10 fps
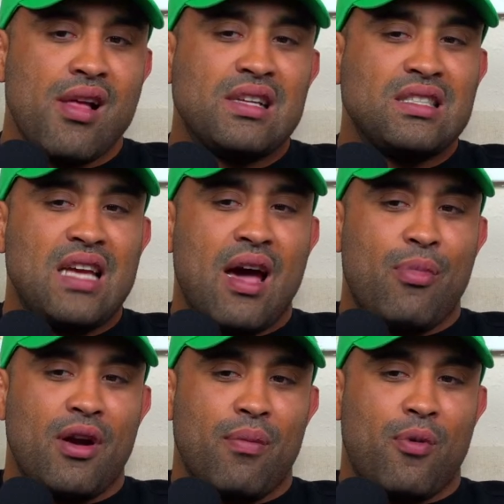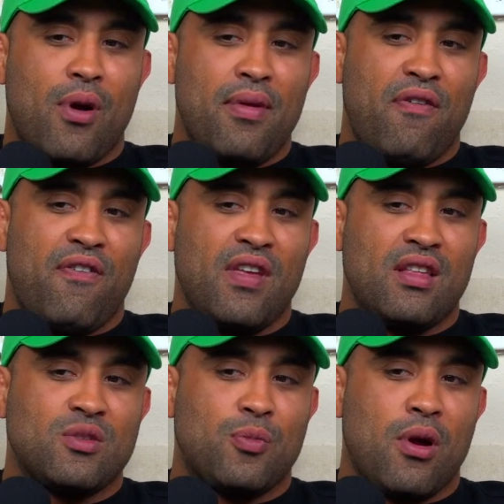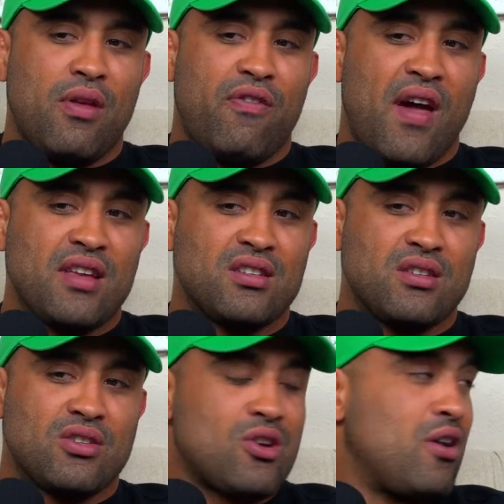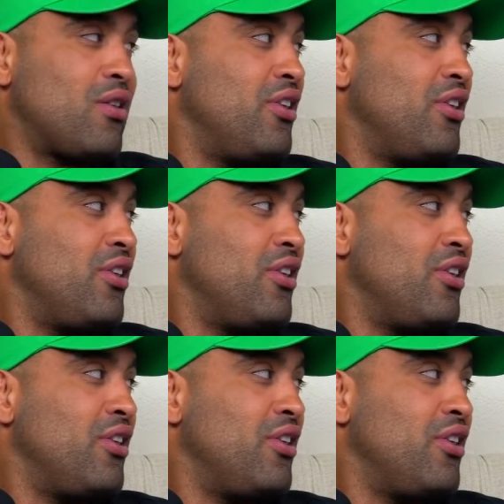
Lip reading: Yeah, but it's probably faster in soccer.